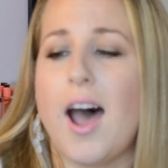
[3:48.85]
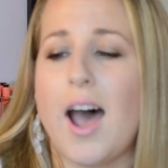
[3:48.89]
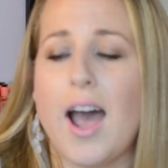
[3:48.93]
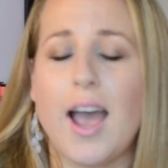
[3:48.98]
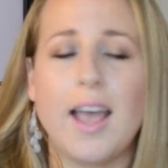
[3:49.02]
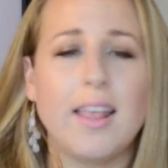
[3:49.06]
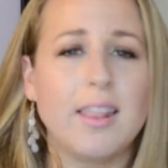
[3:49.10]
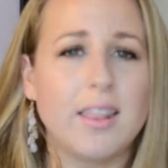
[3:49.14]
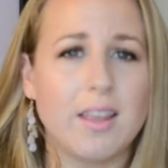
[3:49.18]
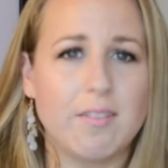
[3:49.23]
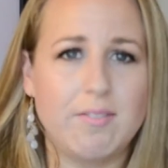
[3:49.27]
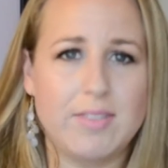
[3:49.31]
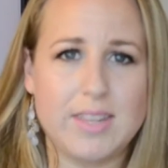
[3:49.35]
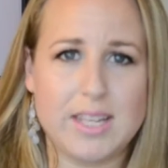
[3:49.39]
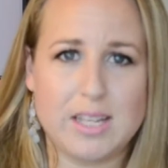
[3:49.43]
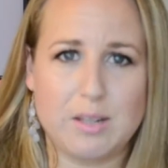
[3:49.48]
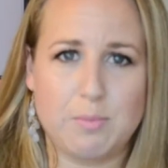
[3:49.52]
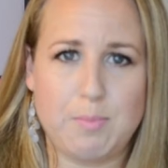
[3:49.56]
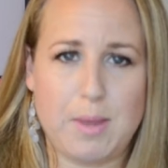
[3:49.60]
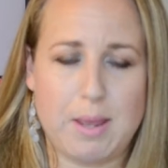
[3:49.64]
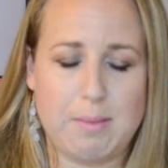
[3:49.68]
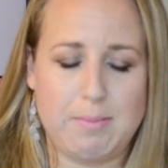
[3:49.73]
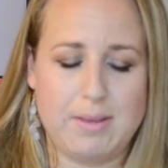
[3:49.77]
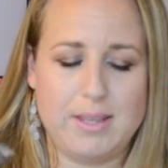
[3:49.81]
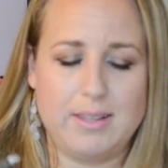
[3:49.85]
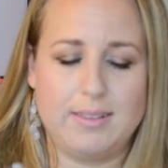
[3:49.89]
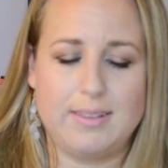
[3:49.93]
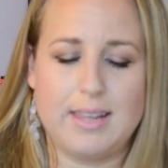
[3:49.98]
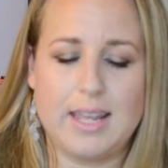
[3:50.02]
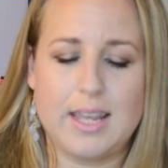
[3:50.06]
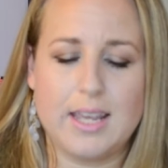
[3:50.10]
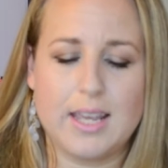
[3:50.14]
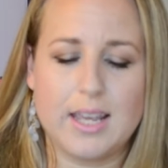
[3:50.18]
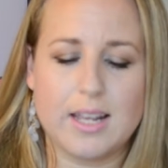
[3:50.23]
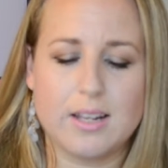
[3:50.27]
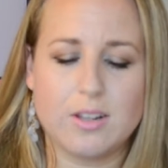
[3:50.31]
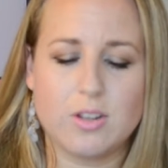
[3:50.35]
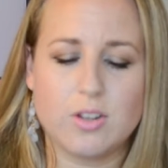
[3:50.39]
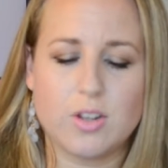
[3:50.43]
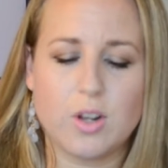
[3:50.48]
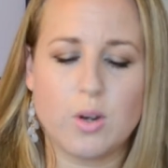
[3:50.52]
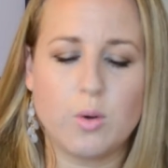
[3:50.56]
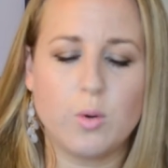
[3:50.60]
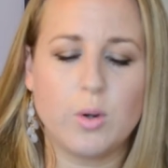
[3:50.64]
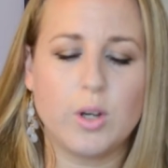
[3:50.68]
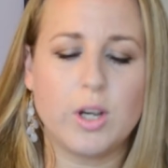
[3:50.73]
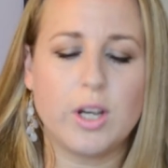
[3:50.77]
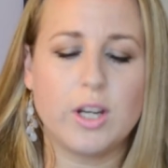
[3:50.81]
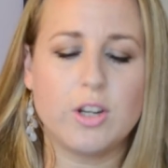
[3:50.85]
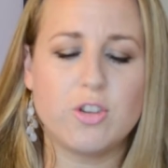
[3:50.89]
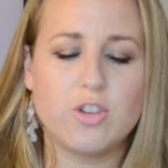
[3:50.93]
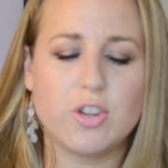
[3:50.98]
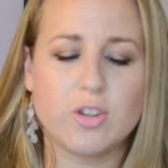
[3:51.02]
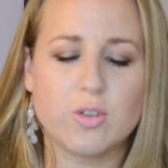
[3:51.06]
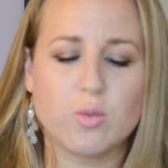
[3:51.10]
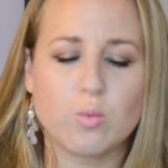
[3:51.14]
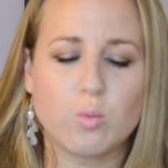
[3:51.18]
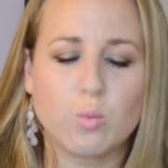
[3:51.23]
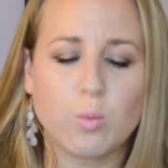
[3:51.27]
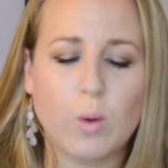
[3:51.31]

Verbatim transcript: I love these babies. They get so good just